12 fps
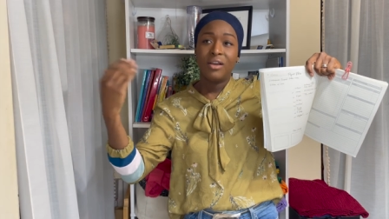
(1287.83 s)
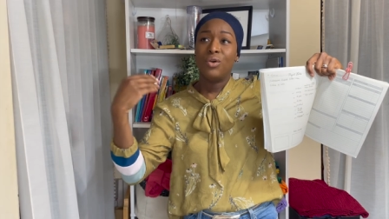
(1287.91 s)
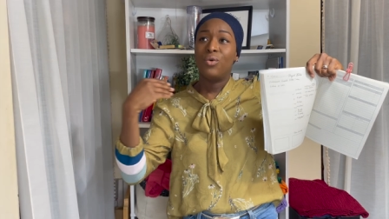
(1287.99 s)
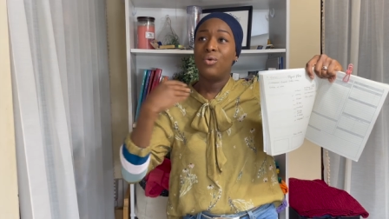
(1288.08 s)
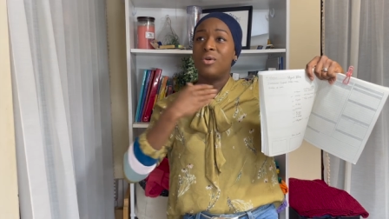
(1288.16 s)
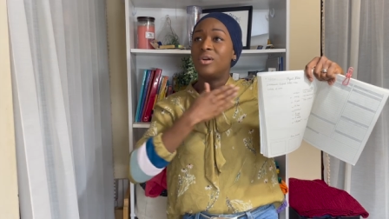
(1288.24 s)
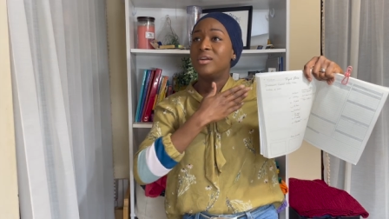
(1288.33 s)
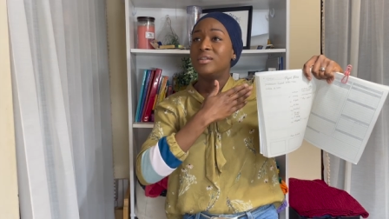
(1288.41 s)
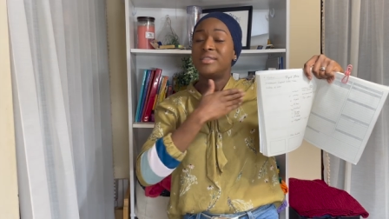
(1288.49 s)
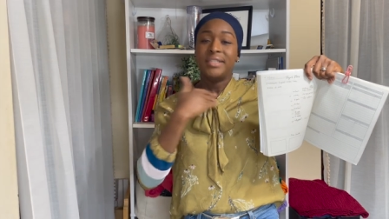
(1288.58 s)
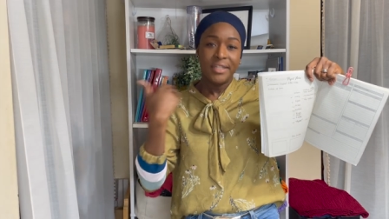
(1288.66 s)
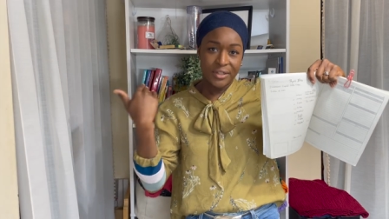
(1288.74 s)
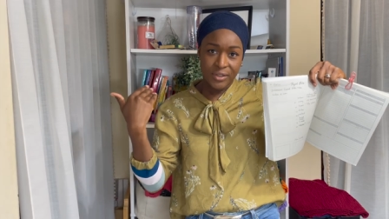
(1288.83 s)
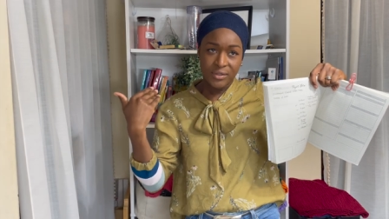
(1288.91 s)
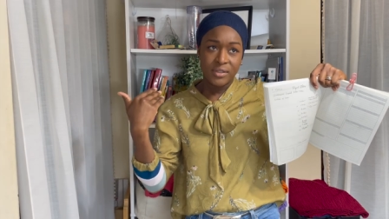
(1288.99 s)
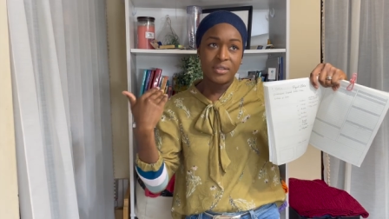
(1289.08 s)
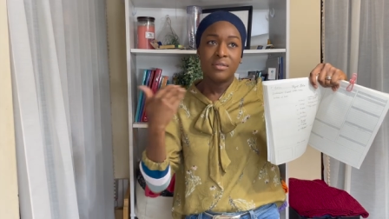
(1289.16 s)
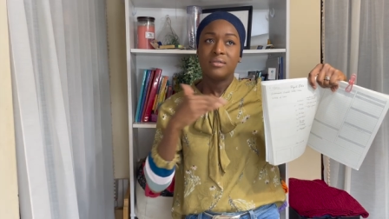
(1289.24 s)
or
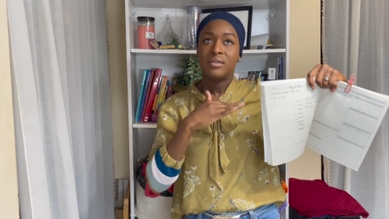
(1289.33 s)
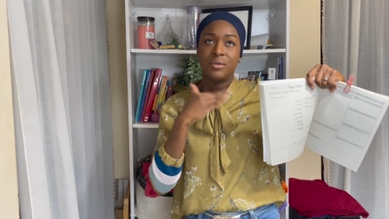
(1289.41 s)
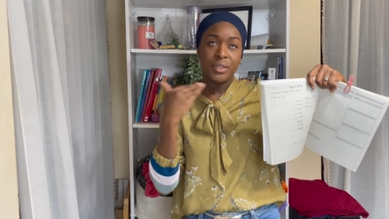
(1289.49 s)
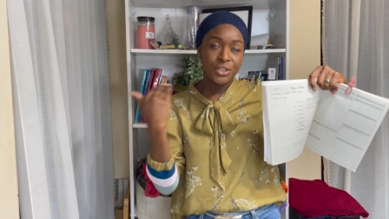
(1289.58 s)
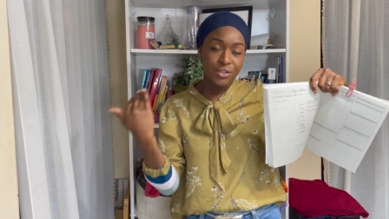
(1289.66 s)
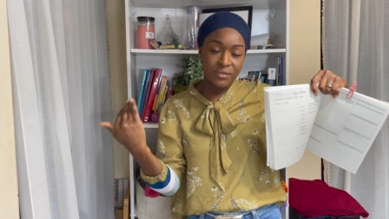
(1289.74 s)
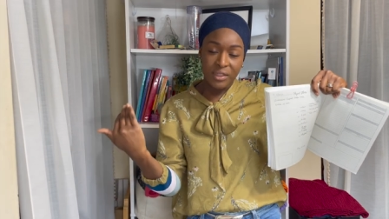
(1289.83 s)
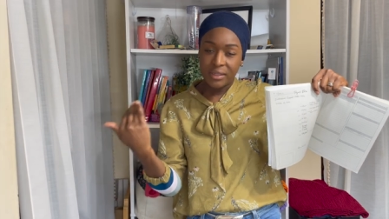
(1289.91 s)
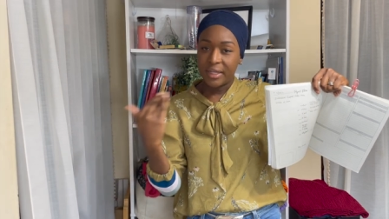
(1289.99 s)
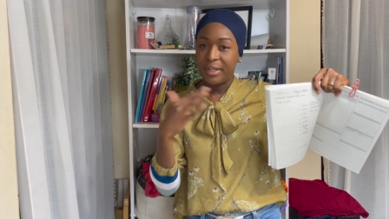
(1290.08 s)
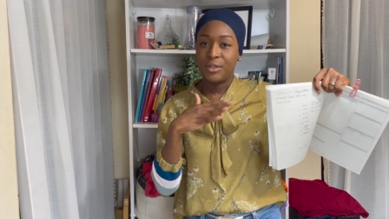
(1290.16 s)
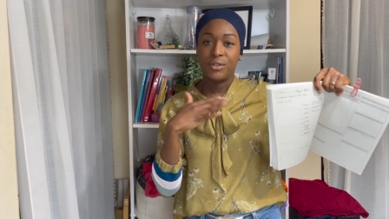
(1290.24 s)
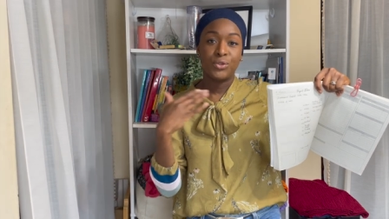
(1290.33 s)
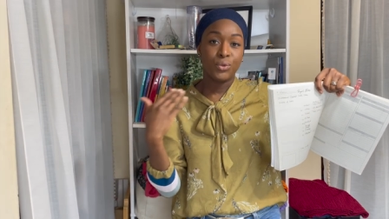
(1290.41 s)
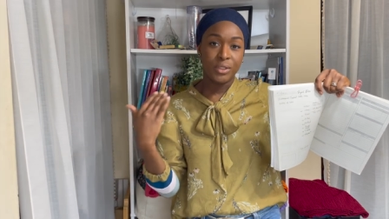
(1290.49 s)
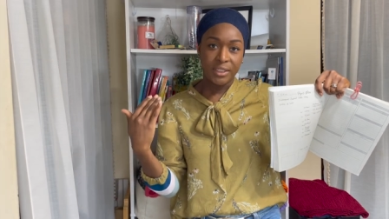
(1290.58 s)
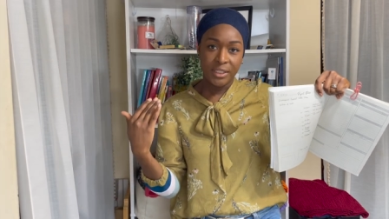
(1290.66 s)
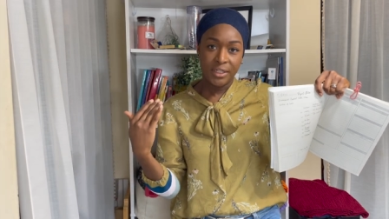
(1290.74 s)
tiers. So each of the layers
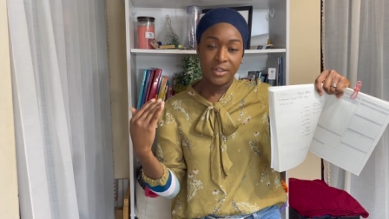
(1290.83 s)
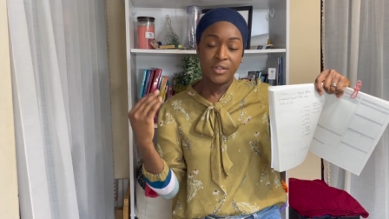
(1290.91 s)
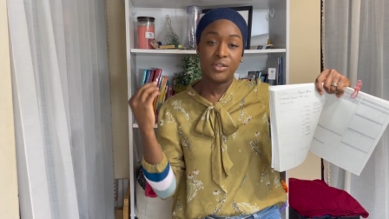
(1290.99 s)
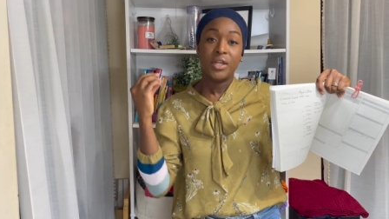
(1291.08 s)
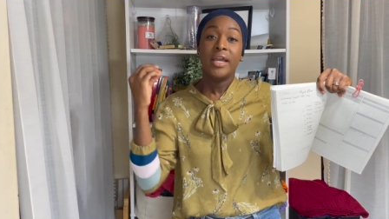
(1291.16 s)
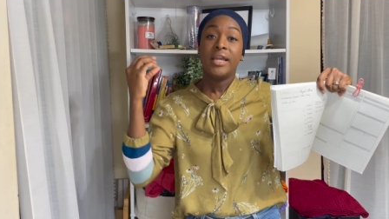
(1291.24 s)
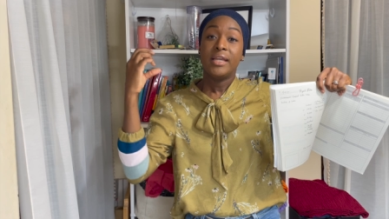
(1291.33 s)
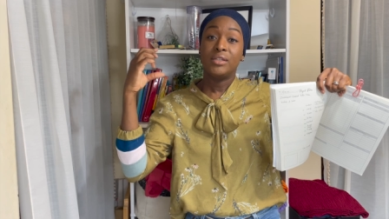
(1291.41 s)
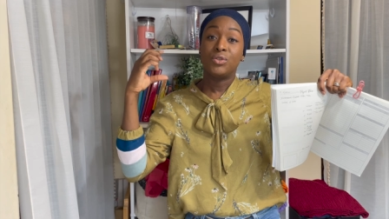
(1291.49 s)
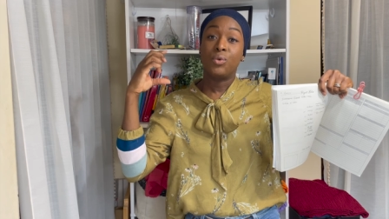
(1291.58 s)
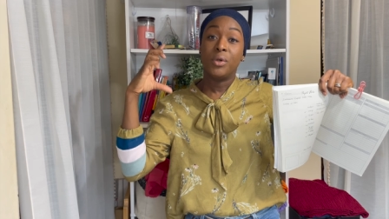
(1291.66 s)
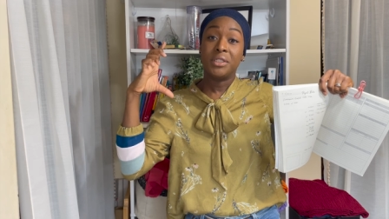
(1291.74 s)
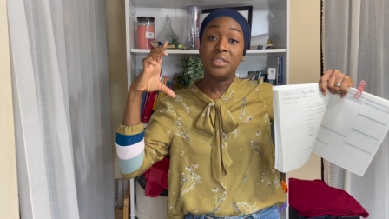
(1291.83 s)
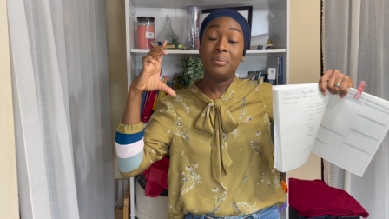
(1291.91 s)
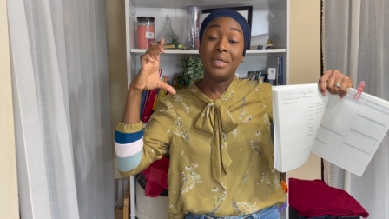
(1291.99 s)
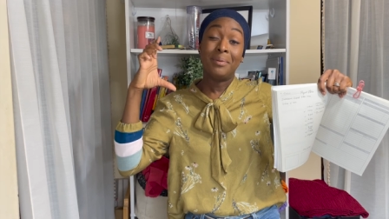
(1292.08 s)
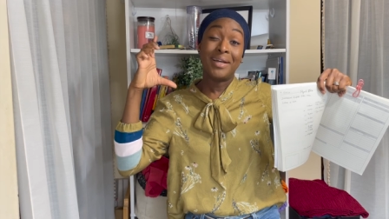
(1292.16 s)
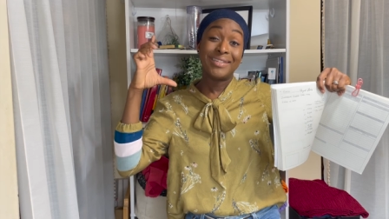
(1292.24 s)
or tiers is going to
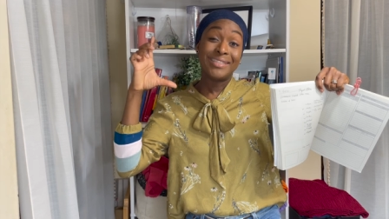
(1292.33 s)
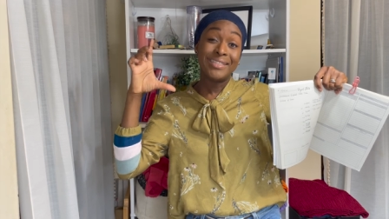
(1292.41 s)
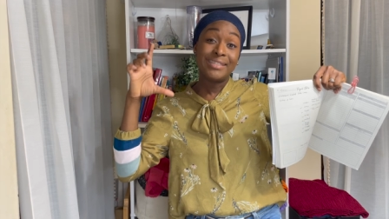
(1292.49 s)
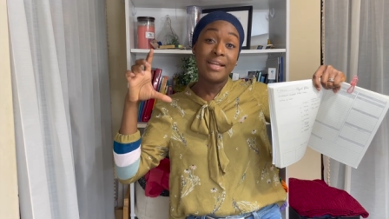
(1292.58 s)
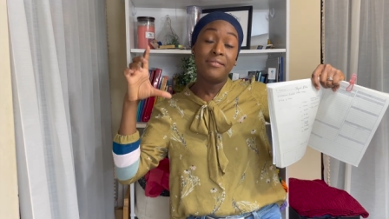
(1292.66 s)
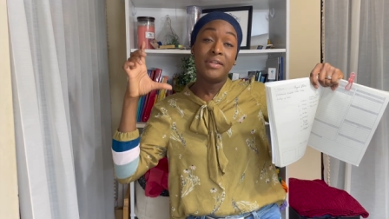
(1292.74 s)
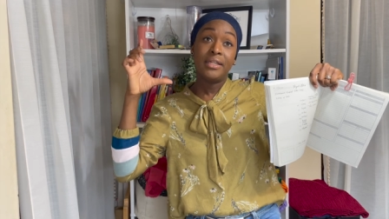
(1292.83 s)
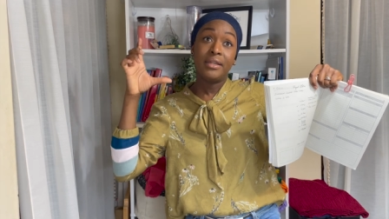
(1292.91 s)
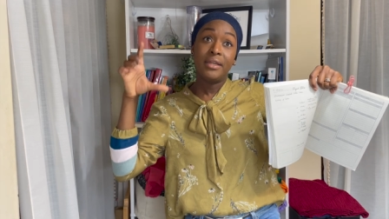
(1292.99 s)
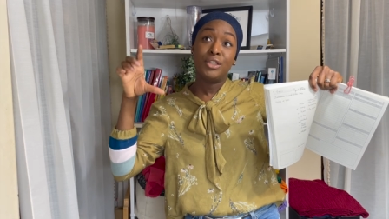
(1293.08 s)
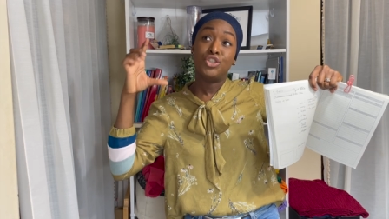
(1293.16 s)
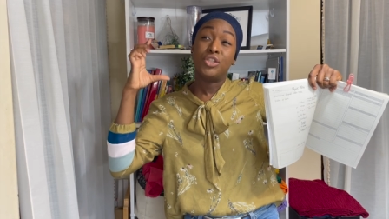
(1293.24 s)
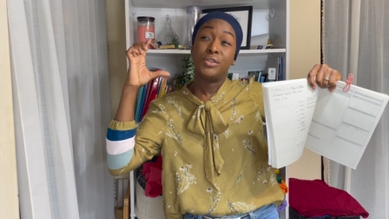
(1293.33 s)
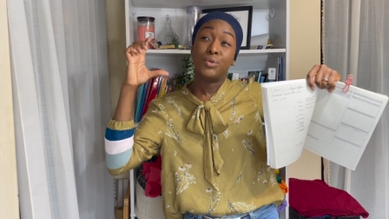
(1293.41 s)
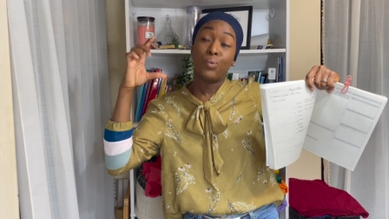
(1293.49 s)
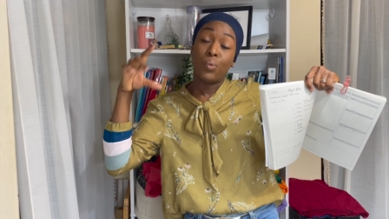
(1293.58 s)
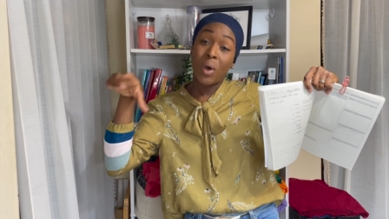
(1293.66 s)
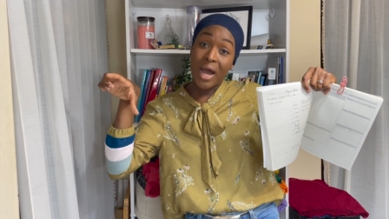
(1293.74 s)
be about seven inches
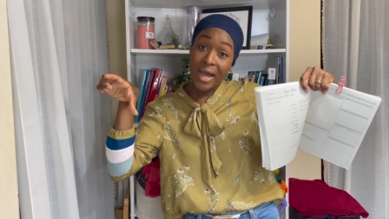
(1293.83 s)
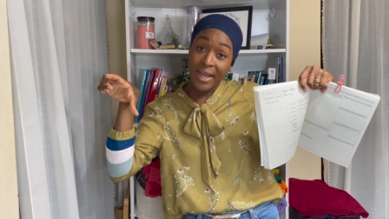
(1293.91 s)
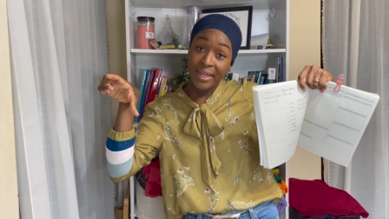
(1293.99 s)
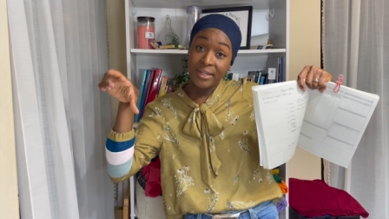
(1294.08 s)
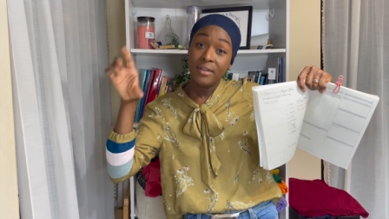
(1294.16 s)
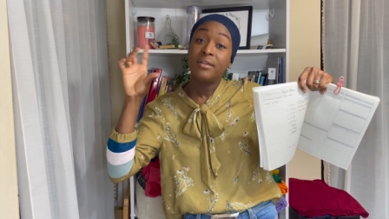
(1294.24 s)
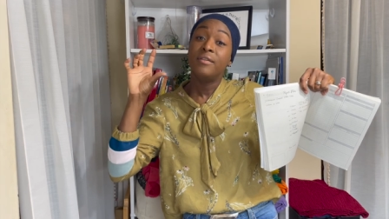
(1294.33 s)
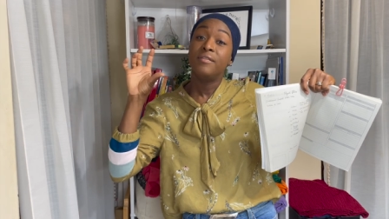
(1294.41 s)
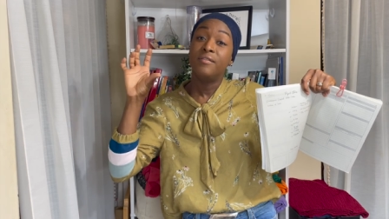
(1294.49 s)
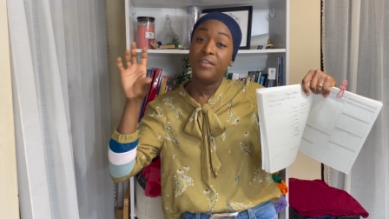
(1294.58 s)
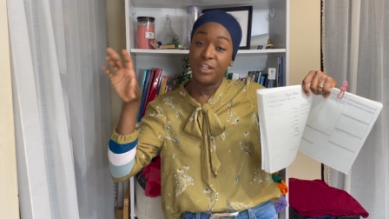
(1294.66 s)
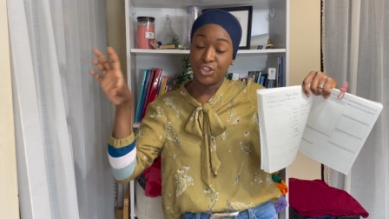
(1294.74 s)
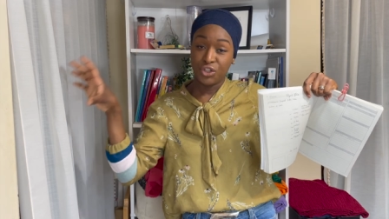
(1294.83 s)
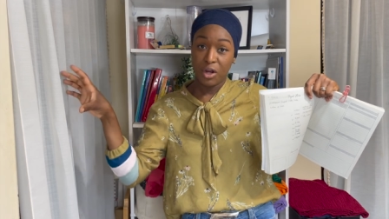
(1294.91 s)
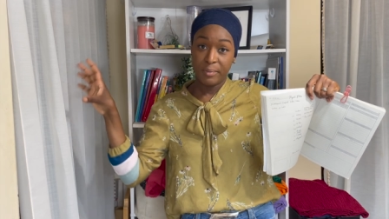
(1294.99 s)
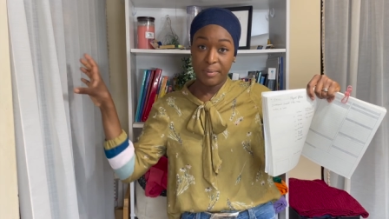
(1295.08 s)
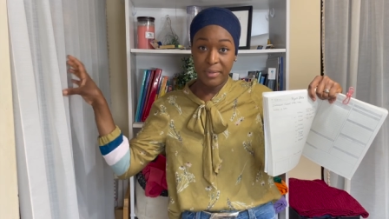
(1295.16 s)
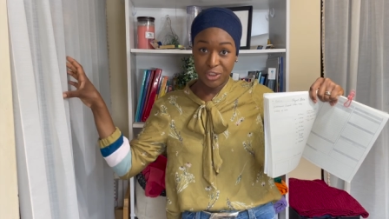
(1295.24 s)
wide finished
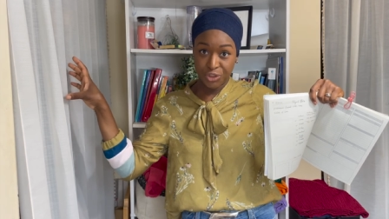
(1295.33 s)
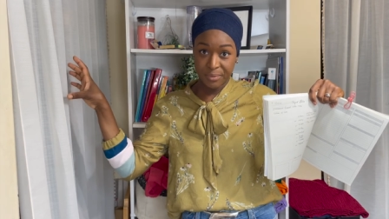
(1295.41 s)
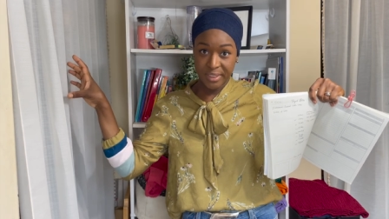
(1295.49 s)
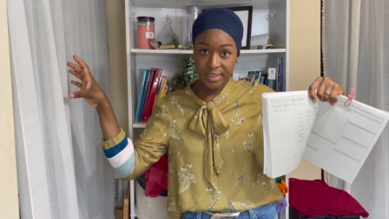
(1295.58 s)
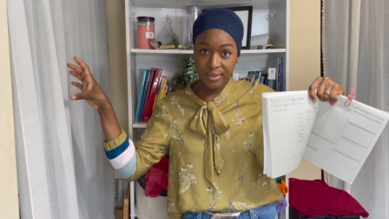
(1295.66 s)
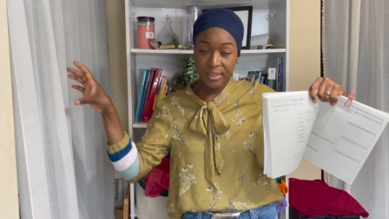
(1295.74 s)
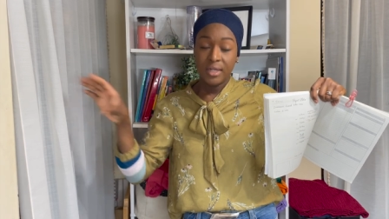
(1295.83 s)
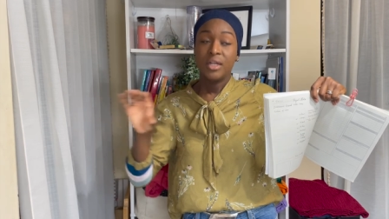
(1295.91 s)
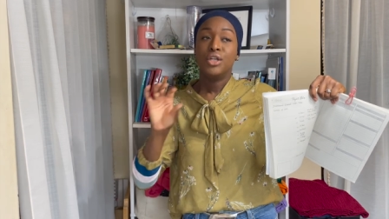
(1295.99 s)
garment measurement.